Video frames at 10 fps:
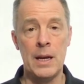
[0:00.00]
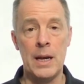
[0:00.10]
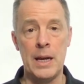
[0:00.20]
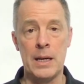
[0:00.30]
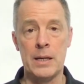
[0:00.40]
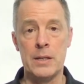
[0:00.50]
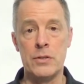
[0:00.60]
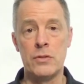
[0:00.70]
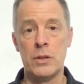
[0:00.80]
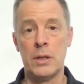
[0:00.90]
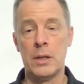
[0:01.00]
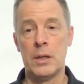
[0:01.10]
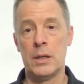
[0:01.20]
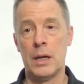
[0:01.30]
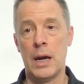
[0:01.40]
And
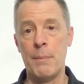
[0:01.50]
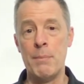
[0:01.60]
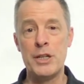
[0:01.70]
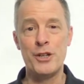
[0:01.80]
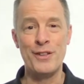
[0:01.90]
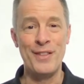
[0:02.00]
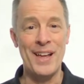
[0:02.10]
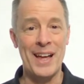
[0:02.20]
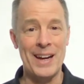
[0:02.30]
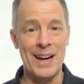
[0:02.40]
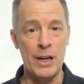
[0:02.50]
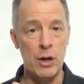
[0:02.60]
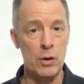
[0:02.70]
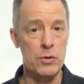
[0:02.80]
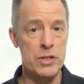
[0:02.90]
I mentioned that I
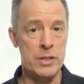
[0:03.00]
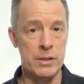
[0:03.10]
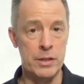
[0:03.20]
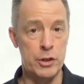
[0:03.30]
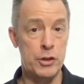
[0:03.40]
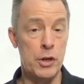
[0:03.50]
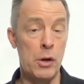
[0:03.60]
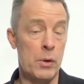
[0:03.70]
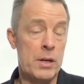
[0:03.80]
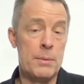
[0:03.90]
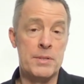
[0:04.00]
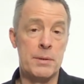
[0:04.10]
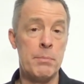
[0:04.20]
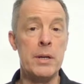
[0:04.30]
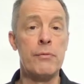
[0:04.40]
host this show. It comes
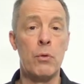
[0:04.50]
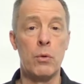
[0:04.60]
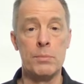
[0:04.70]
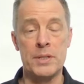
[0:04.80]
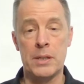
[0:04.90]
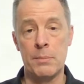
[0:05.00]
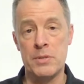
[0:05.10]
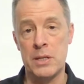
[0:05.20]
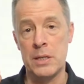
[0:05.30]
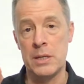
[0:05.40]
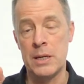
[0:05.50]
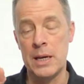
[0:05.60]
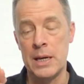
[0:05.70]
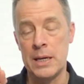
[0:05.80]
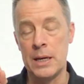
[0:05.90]
in many forms. It comes in
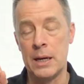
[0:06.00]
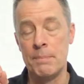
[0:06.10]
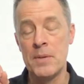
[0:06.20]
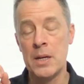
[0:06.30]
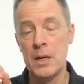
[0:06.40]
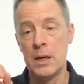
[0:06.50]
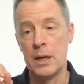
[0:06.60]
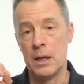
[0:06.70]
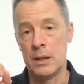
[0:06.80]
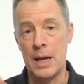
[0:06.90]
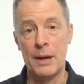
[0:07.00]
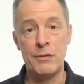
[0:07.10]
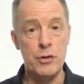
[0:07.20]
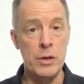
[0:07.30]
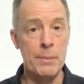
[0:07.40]
a live
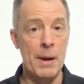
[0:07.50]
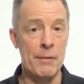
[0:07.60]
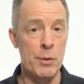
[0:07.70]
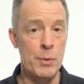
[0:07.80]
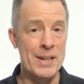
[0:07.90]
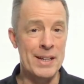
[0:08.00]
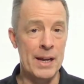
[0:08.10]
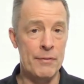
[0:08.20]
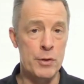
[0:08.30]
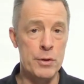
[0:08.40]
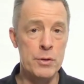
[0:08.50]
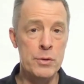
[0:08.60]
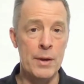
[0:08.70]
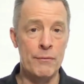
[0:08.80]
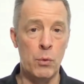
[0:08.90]
stream every weekday
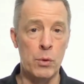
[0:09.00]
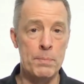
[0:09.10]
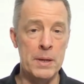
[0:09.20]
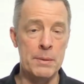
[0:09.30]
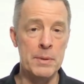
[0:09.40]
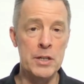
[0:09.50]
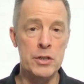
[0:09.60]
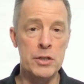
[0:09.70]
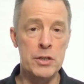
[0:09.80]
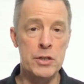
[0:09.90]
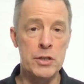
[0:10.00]
afternoon at 4 p.m. Eastern.